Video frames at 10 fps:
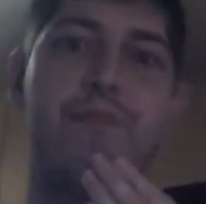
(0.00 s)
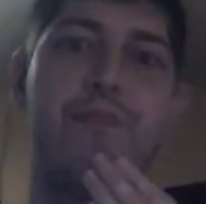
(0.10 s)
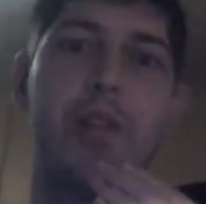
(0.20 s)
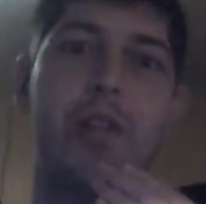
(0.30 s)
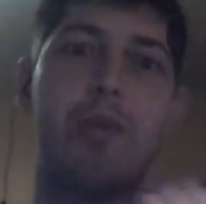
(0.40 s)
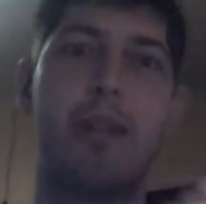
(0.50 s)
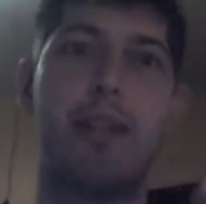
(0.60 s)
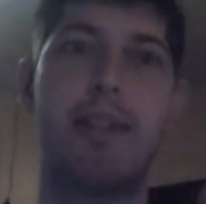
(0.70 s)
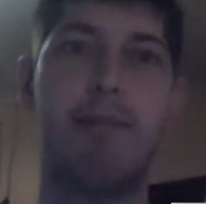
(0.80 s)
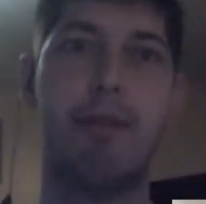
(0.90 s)

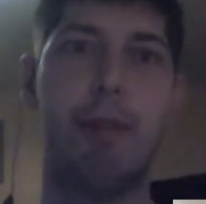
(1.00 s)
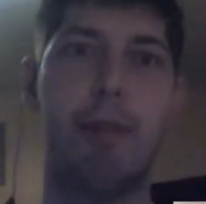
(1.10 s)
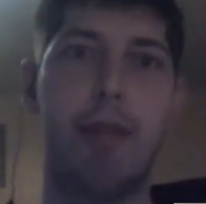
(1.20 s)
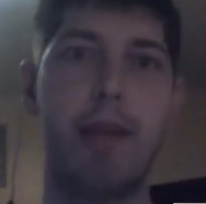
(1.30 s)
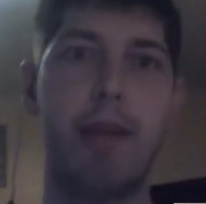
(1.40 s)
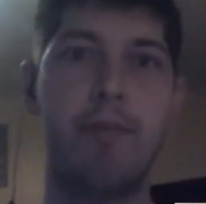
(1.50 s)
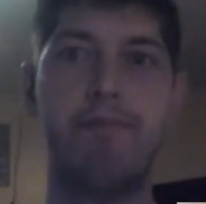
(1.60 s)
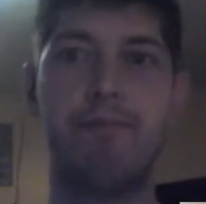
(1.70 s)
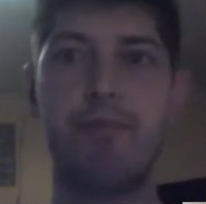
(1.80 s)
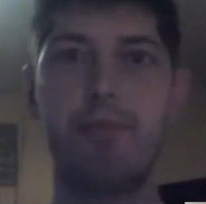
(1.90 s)
27th then?
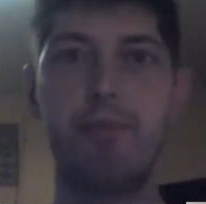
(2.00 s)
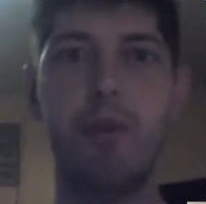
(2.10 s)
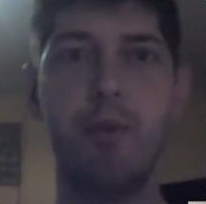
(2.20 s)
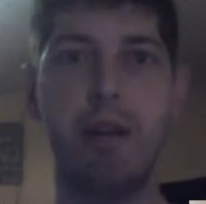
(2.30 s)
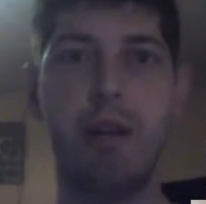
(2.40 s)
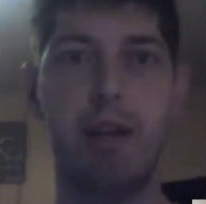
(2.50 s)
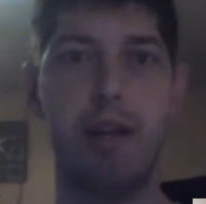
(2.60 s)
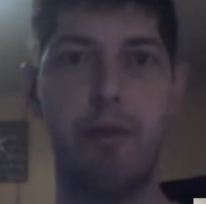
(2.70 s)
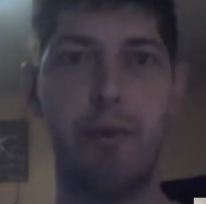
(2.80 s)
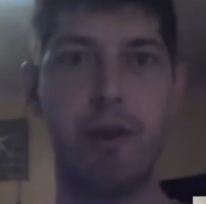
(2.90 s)
We can give
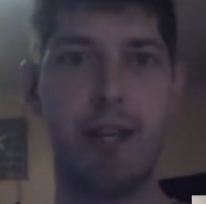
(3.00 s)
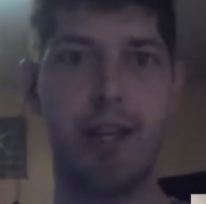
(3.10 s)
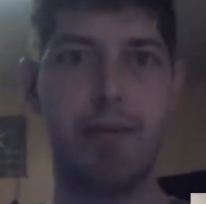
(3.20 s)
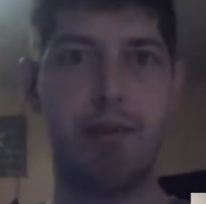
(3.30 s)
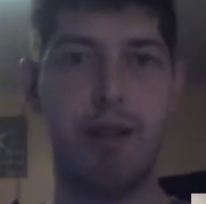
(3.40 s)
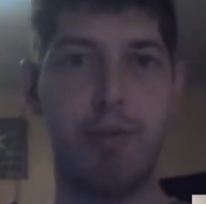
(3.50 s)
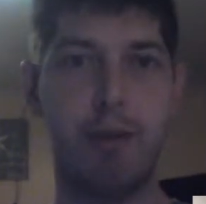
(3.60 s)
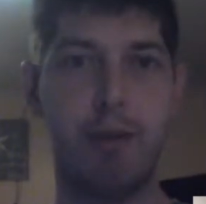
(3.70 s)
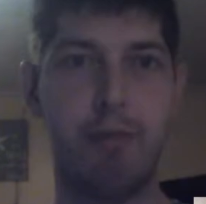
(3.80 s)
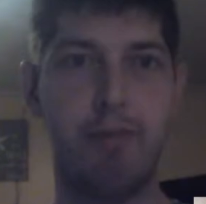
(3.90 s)
it one last plug
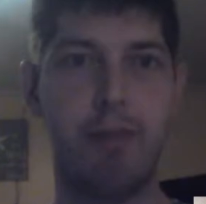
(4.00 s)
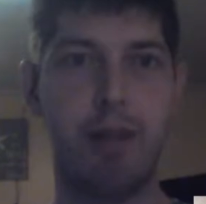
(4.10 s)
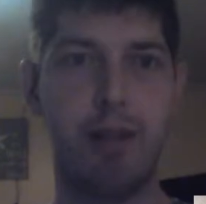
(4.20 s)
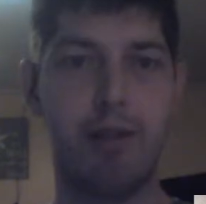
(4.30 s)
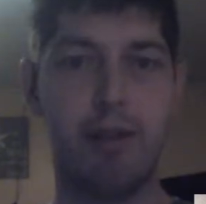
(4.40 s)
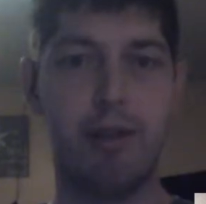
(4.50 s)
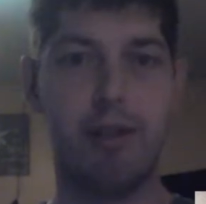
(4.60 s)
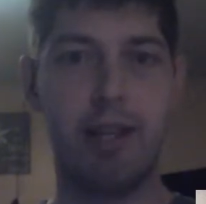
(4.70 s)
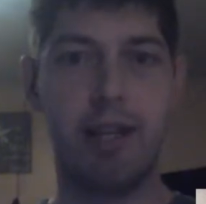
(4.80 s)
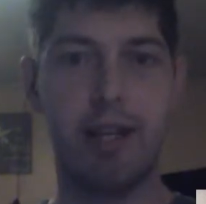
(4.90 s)
right during
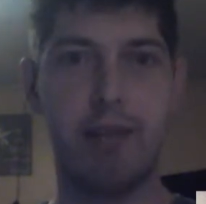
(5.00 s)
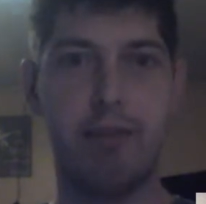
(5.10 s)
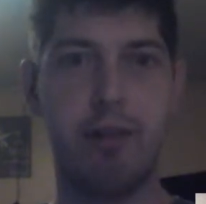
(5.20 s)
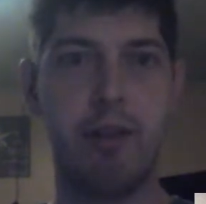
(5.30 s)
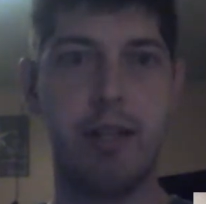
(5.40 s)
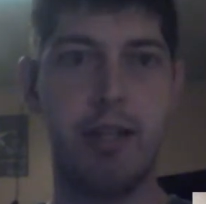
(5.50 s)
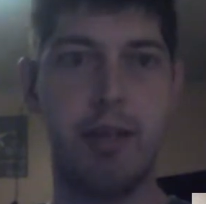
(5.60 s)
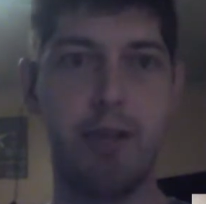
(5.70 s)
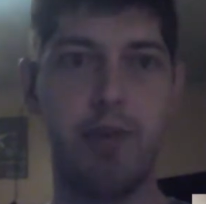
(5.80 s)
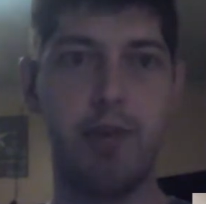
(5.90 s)
the community
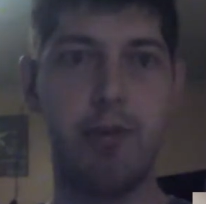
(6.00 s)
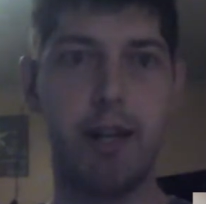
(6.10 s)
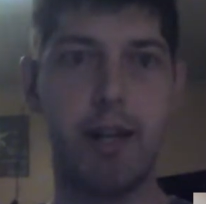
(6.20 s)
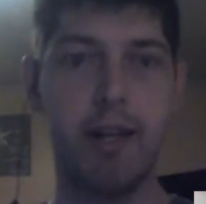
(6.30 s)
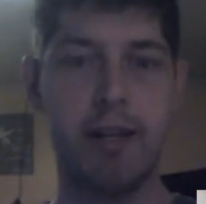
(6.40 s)
team Q&A.